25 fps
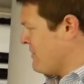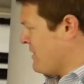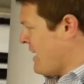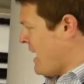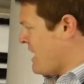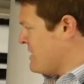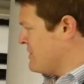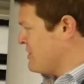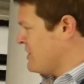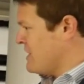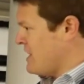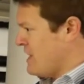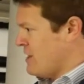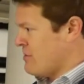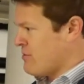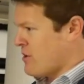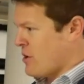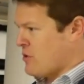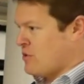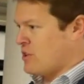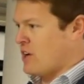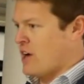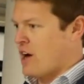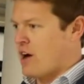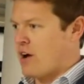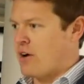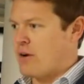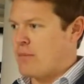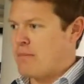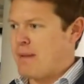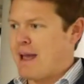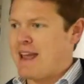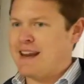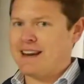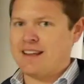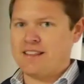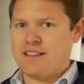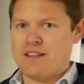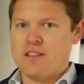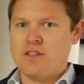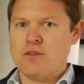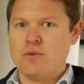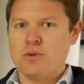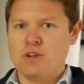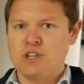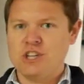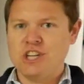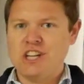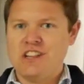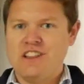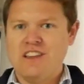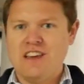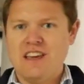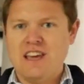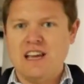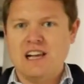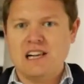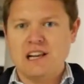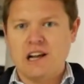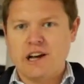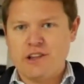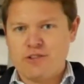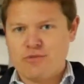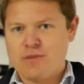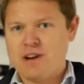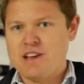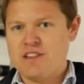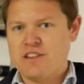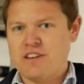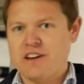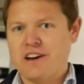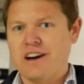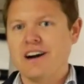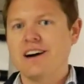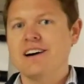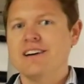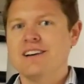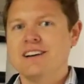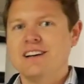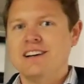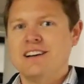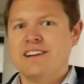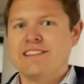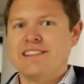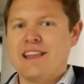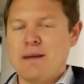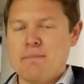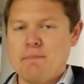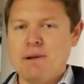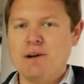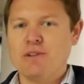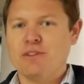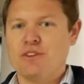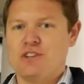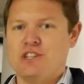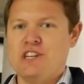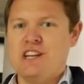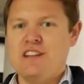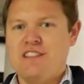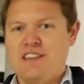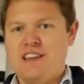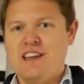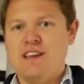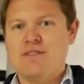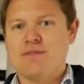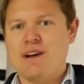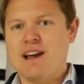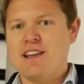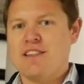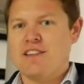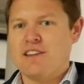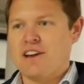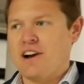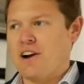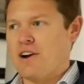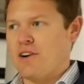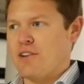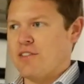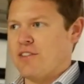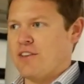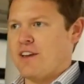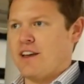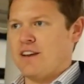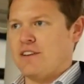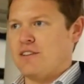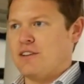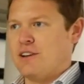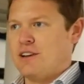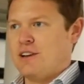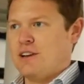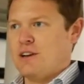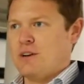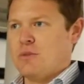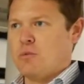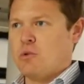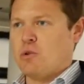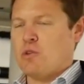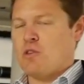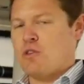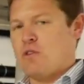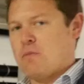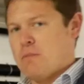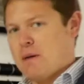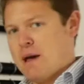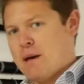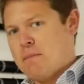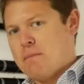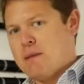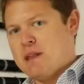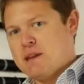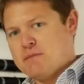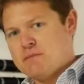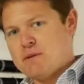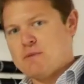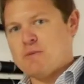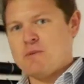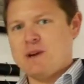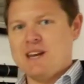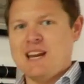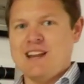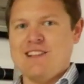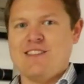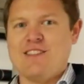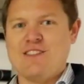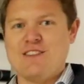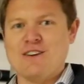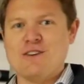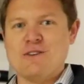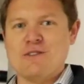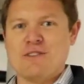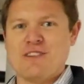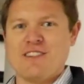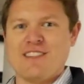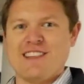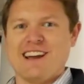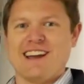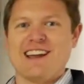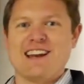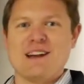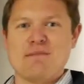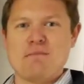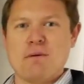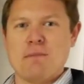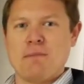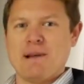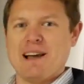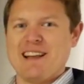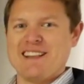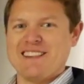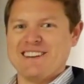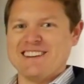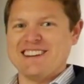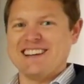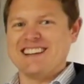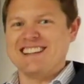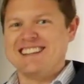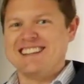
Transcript: engineered a road car and made it into a GTE class race car. They built the GTE race car and said, what's the bare minimum we need to do to stick a number plate on it?